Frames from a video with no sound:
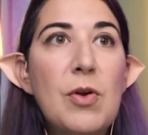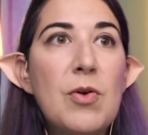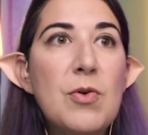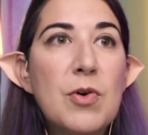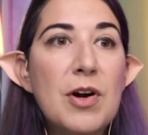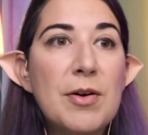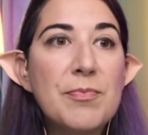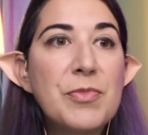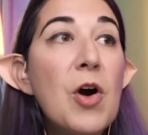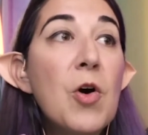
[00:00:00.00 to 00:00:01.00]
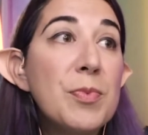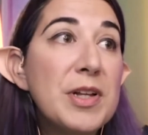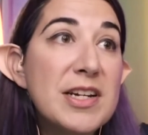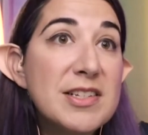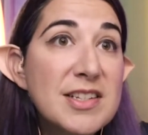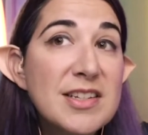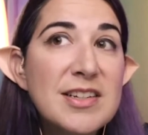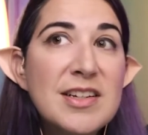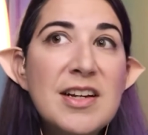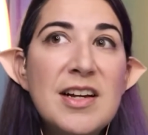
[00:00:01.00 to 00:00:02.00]
or hopeless,
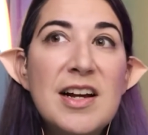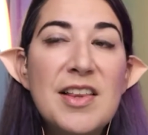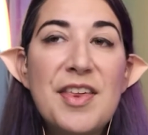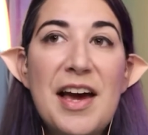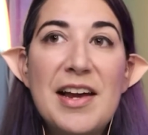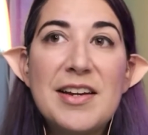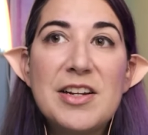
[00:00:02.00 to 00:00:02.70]
that